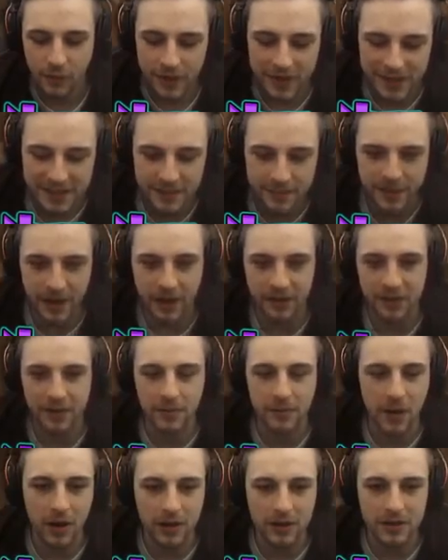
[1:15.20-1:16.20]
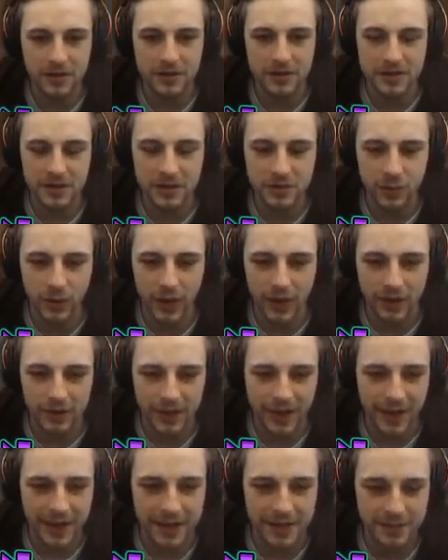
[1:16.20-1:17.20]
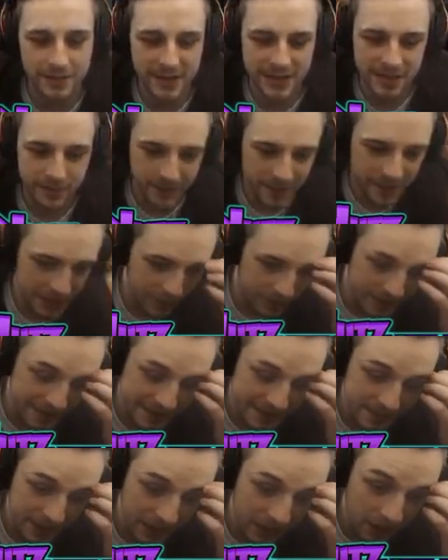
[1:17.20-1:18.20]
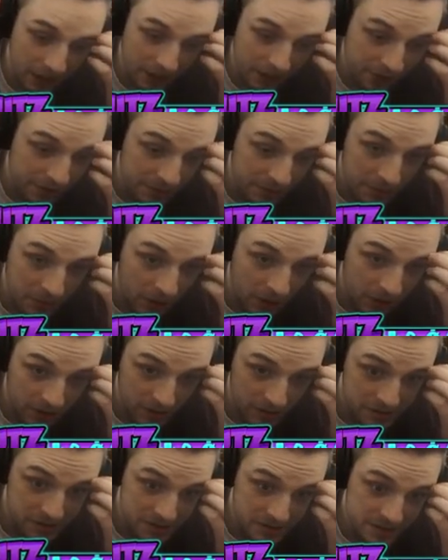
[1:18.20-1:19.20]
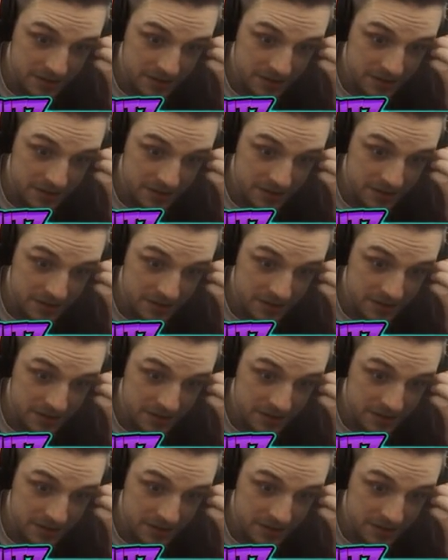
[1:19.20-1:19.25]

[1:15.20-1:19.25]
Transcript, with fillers: We need to be on the markers as well, guys. We need to be, we need to be hot on the markers